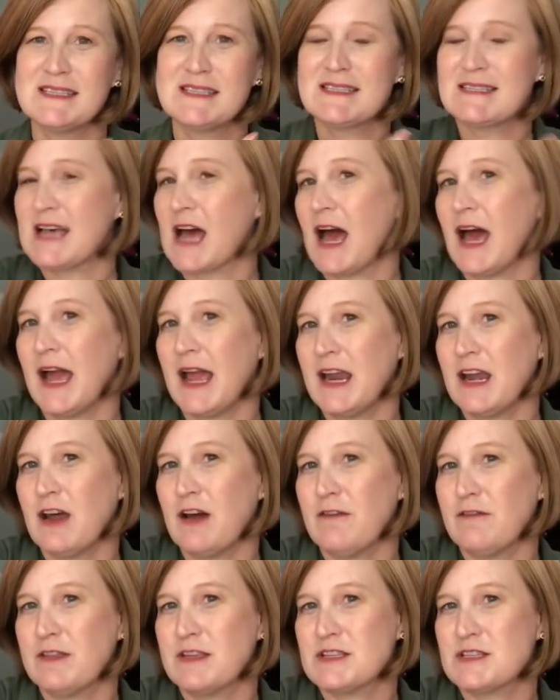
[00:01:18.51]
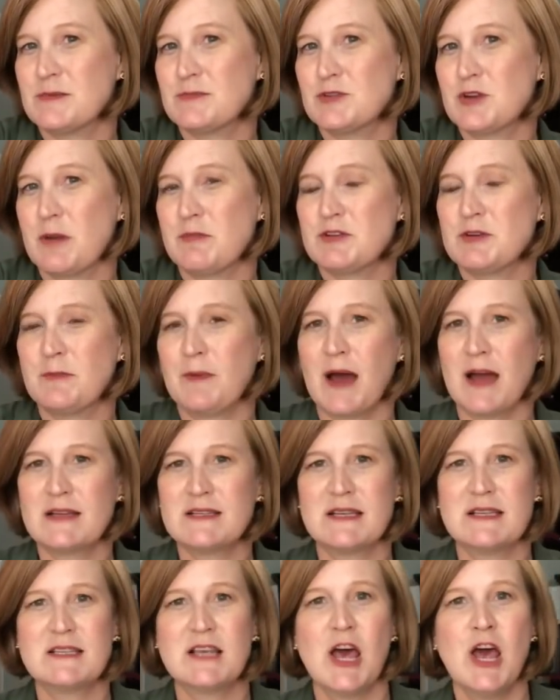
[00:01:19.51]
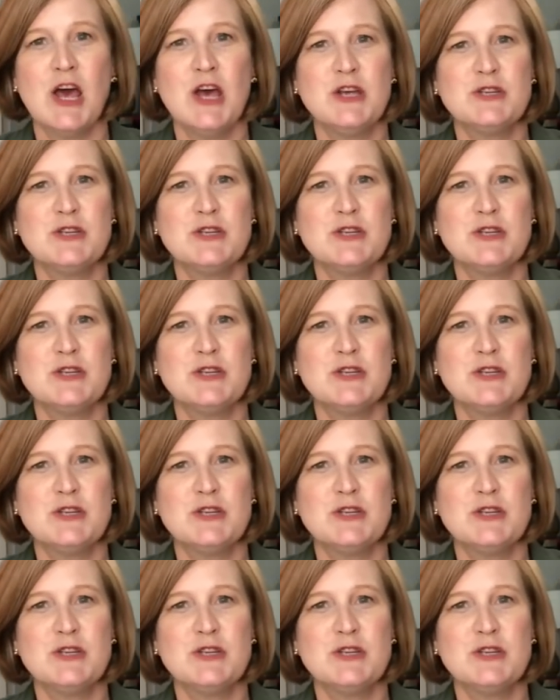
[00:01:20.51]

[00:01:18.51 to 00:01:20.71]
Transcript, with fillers: side of the subscription boxes.